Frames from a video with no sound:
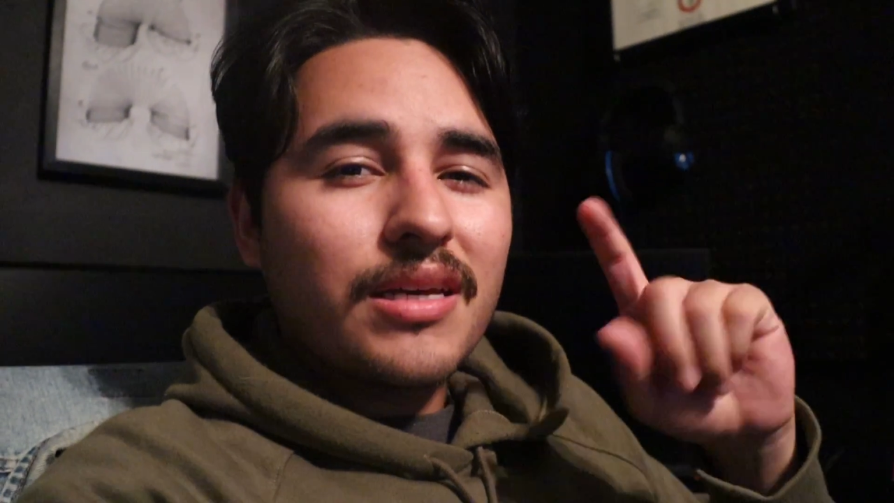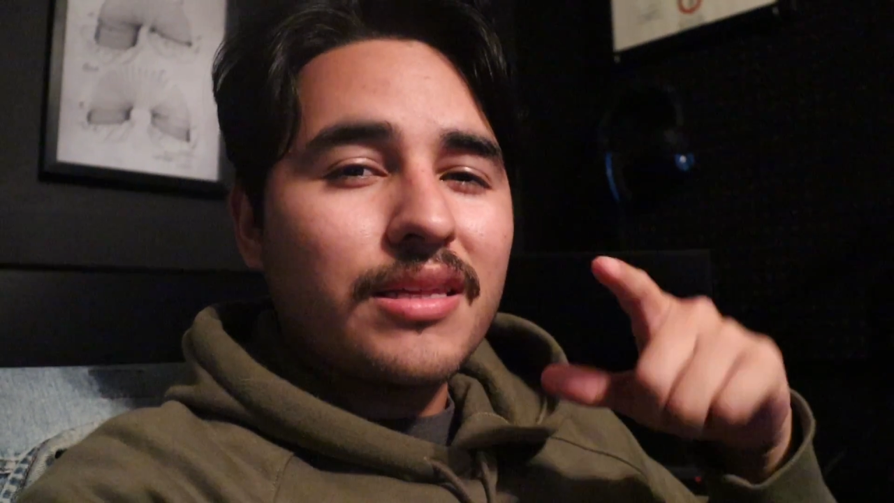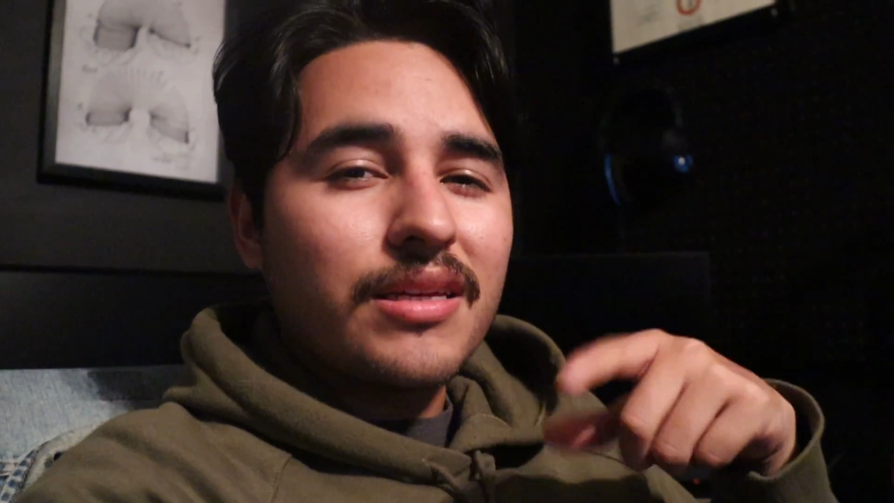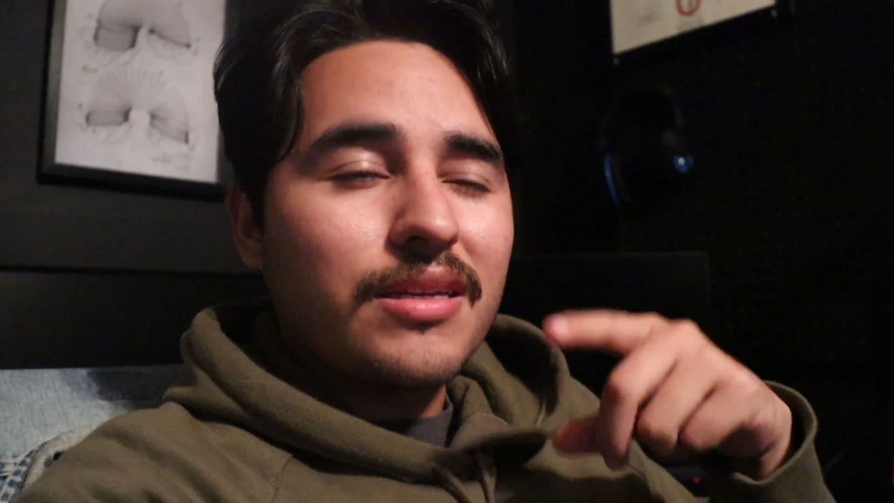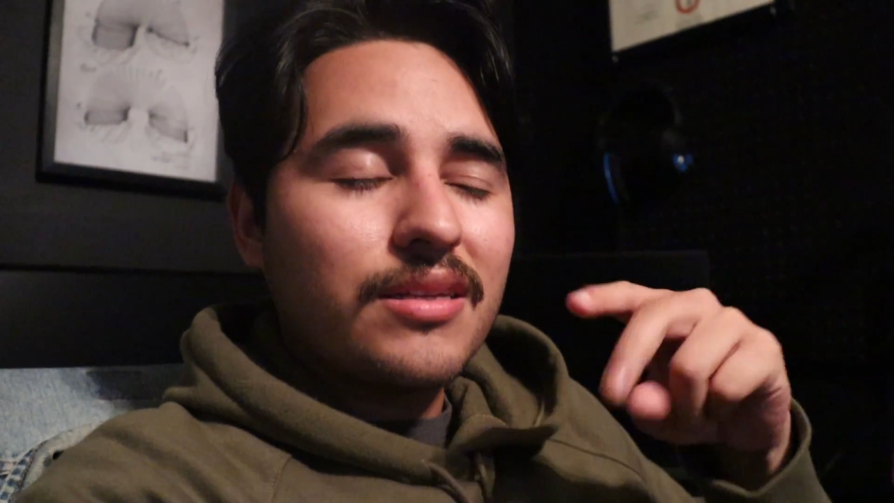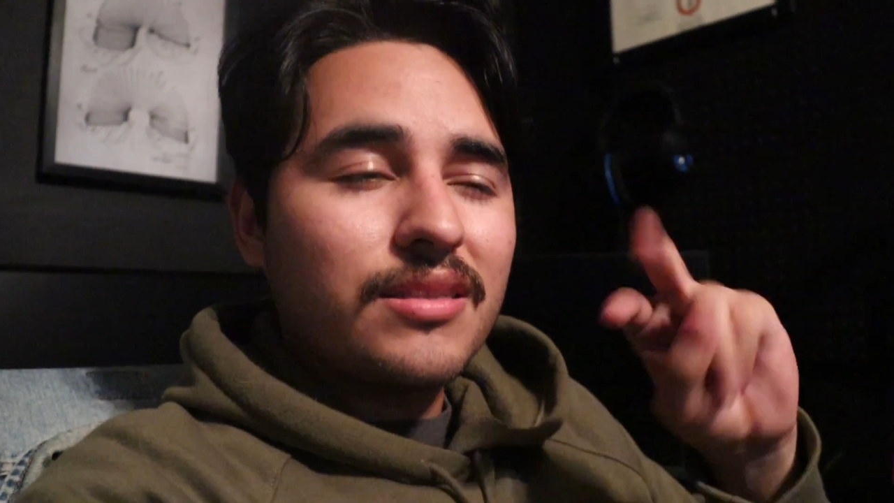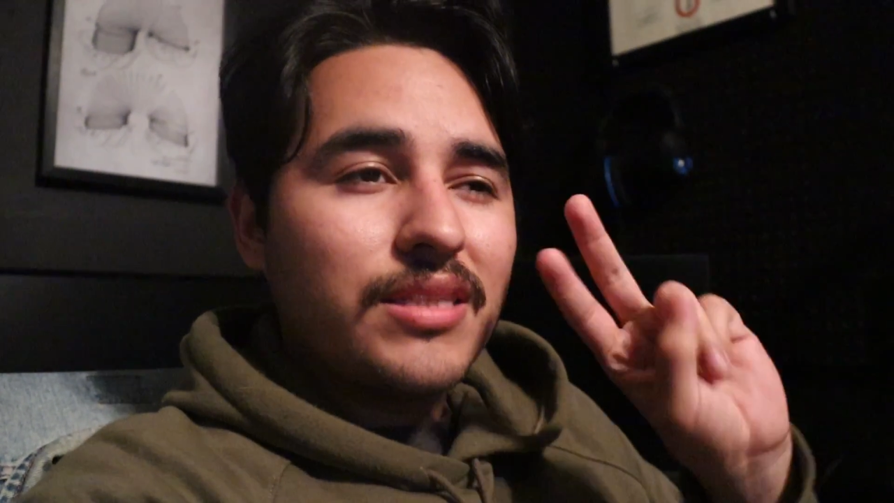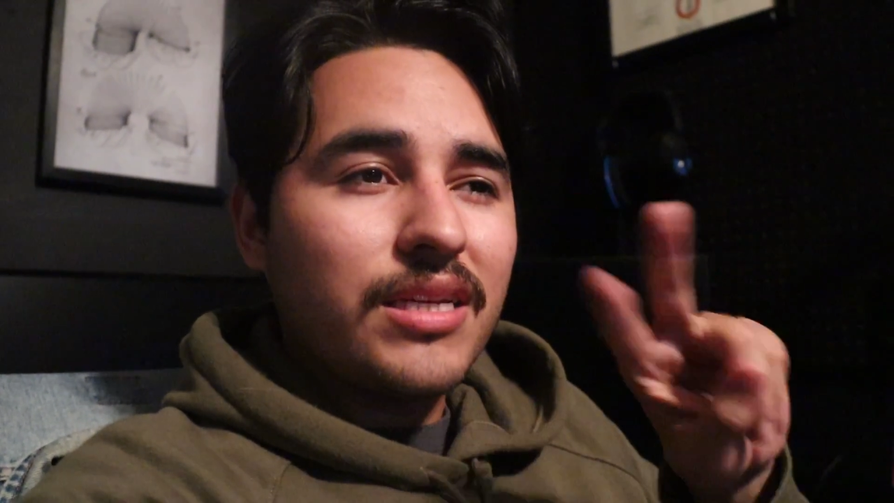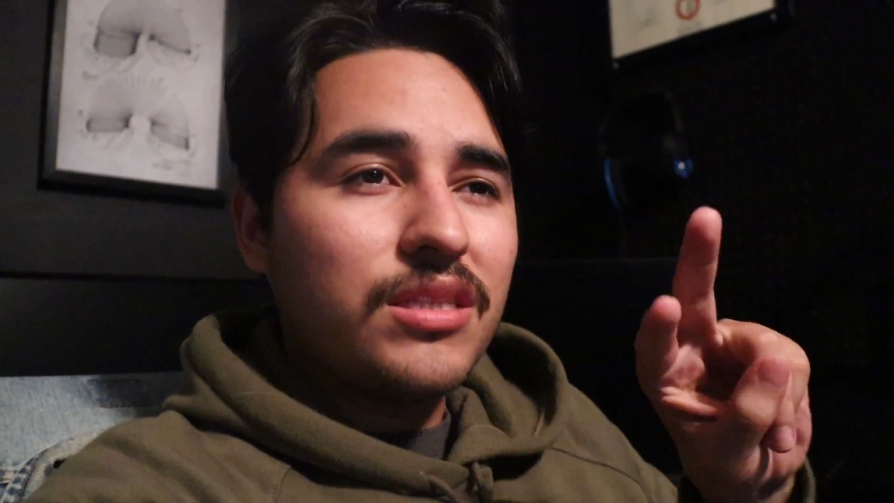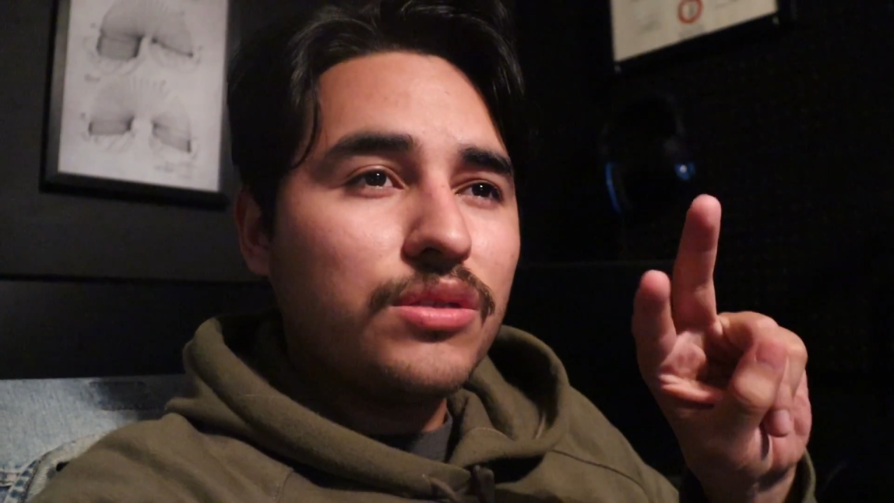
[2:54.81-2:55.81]
I think
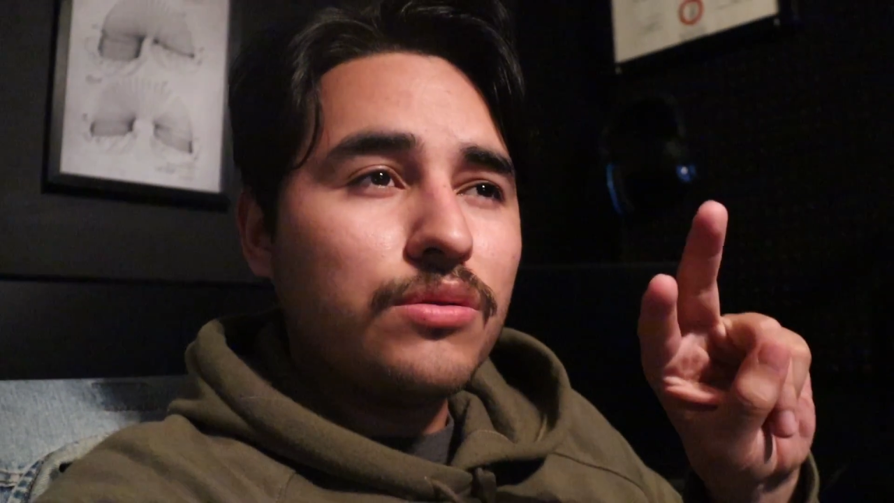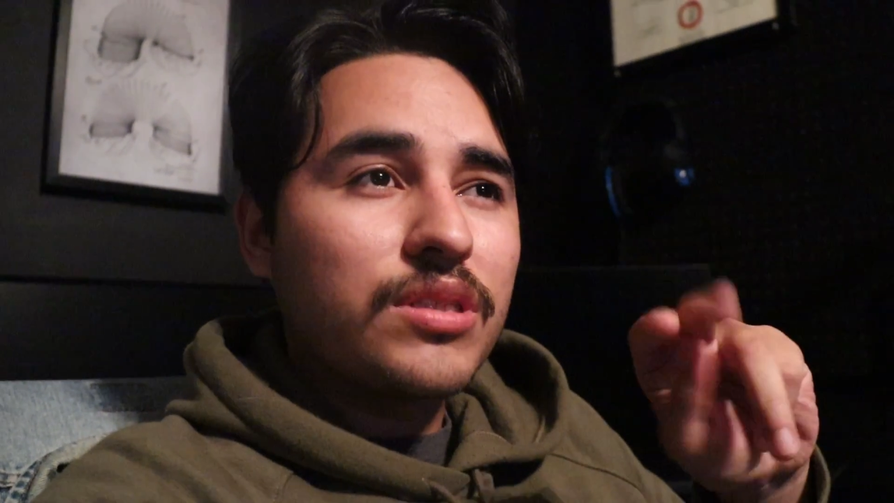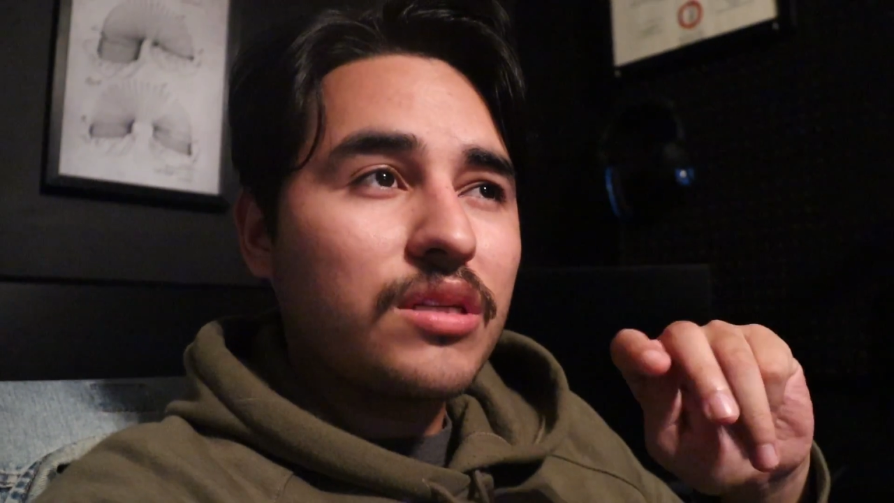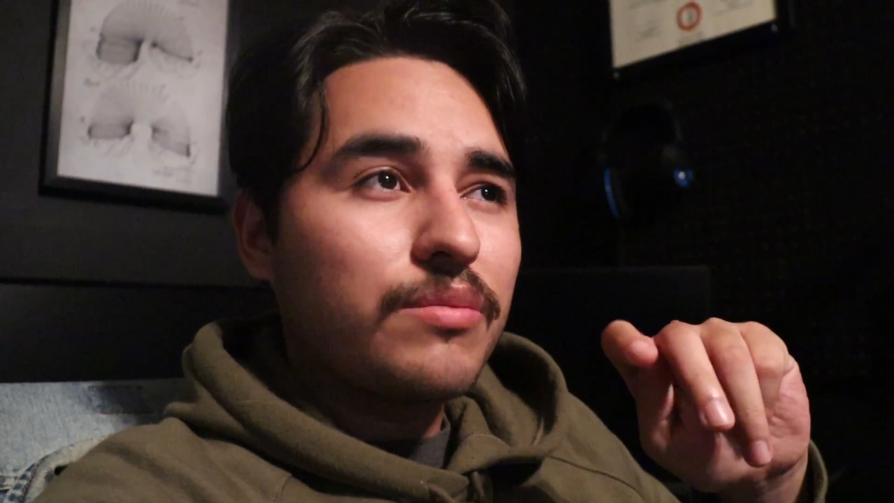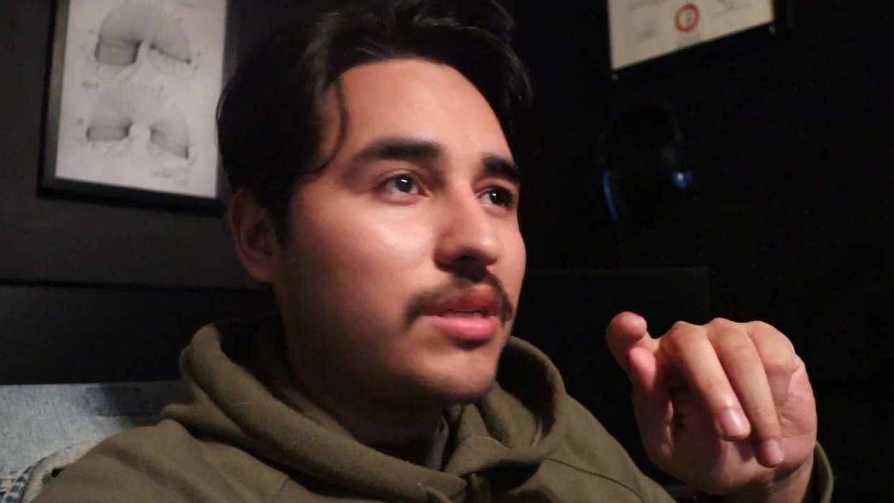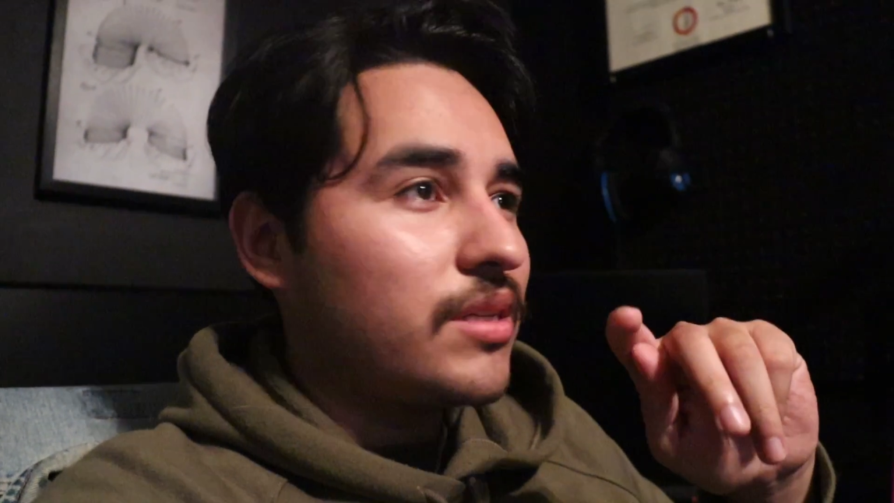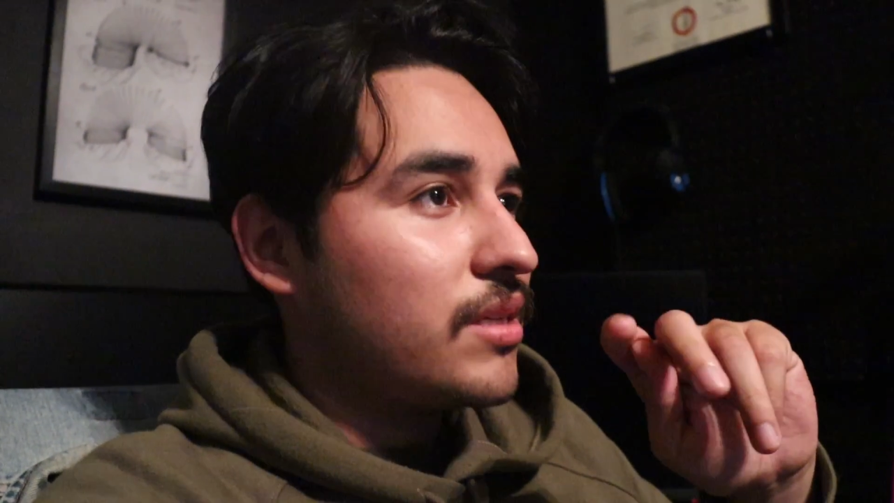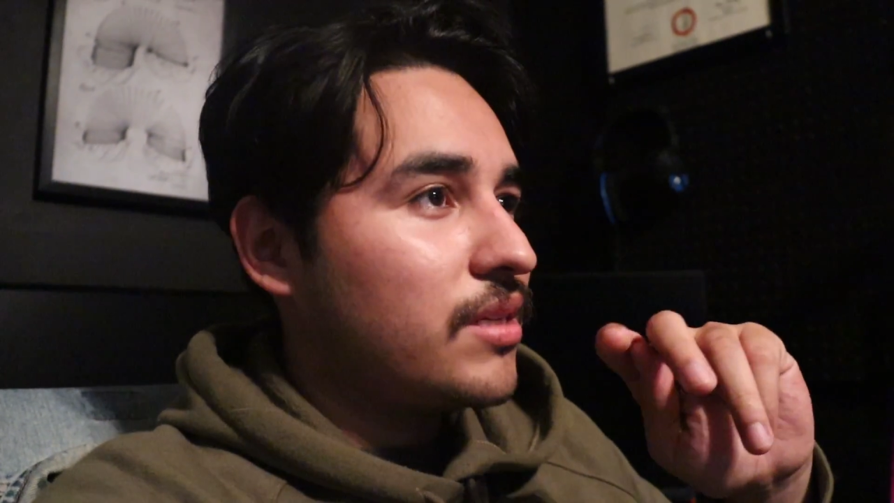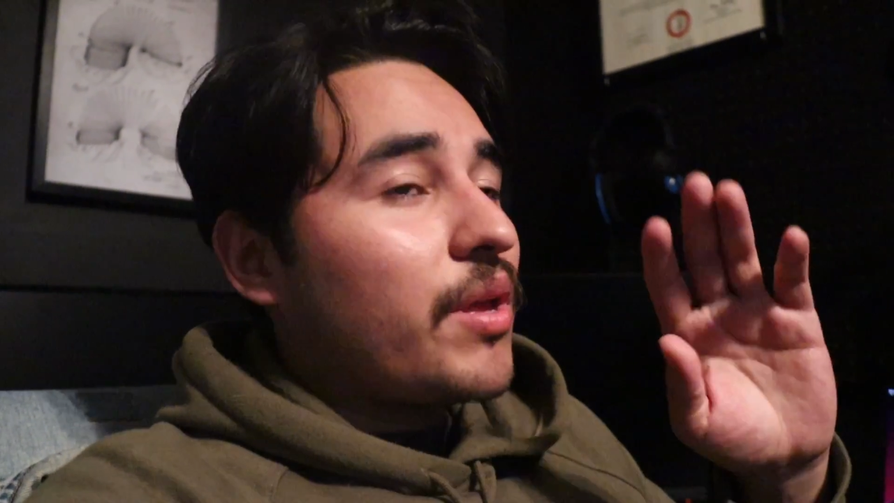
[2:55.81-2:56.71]
day two is gonna be